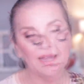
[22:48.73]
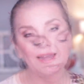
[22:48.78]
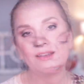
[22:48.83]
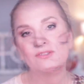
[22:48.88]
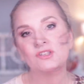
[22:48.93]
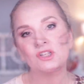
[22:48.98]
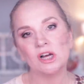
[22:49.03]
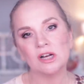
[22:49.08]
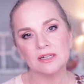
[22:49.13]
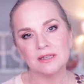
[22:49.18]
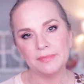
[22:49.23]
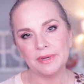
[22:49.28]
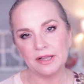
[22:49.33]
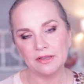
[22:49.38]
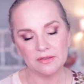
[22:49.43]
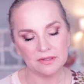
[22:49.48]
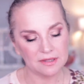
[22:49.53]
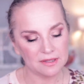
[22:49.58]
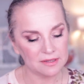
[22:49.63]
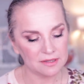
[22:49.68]
I have talked
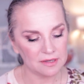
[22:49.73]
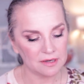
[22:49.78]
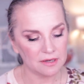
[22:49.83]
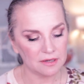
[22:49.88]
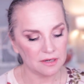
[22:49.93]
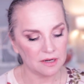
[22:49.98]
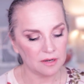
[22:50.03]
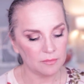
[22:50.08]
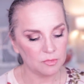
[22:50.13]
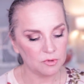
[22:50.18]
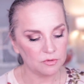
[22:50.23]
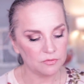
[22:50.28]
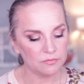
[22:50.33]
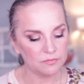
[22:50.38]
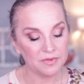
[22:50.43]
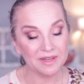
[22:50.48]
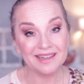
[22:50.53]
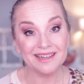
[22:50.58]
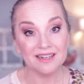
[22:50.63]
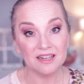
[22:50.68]
about this on a
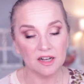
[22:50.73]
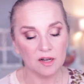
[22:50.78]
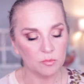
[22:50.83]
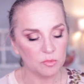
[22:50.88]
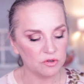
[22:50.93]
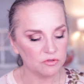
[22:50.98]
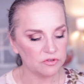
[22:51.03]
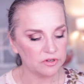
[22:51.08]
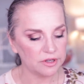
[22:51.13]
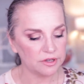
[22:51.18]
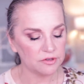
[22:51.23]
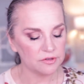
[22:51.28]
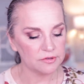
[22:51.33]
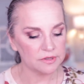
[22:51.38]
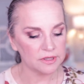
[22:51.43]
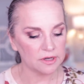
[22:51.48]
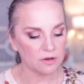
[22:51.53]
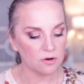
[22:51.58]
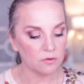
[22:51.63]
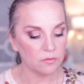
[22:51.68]
couple in a couple of
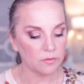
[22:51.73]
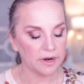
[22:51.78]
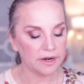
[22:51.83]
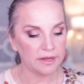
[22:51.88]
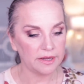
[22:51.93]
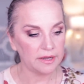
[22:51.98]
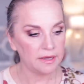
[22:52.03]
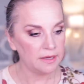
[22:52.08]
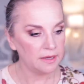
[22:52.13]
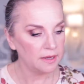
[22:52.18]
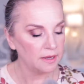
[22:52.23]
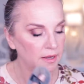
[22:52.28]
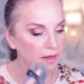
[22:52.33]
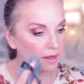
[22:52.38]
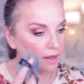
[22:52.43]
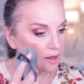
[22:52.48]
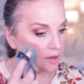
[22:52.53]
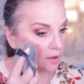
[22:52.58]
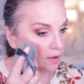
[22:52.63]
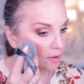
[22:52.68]
videos already,
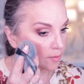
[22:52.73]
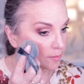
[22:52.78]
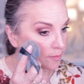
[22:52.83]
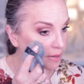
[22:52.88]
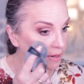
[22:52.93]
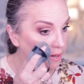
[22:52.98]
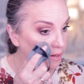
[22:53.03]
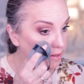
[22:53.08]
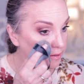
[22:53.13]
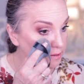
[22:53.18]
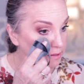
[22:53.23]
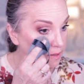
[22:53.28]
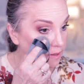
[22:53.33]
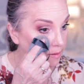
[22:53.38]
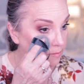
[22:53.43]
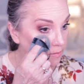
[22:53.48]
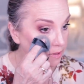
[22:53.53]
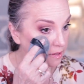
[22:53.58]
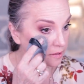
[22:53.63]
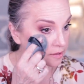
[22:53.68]
but
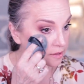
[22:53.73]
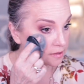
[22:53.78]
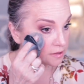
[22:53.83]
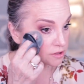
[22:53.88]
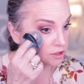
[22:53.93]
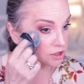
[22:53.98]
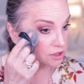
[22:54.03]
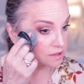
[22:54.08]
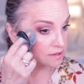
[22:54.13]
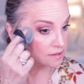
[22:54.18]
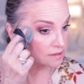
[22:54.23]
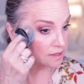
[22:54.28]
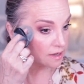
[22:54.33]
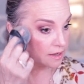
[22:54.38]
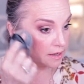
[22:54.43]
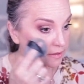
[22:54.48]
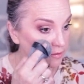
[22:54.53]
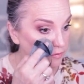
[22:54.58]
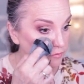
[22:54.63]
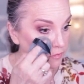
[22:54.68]
I'm gonna just
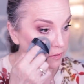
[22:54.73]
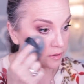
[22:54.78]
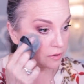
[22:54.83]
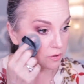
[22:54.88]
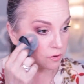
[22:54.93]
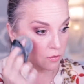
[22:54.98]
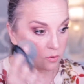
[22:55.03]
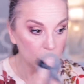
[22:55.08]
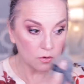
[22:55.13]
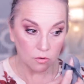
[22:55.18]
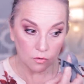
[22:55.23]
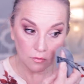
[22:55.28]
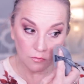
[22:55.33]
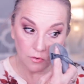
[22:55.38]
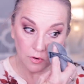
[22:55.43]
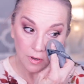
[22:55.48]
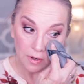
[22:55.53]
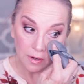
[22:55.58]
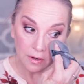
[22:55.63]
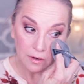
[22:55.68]
kind of go
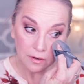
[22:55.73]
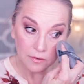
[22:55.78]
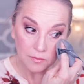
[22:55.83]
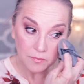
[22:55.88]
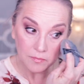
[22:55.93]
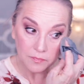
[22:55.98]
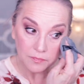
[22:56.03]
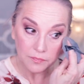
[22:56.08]
over.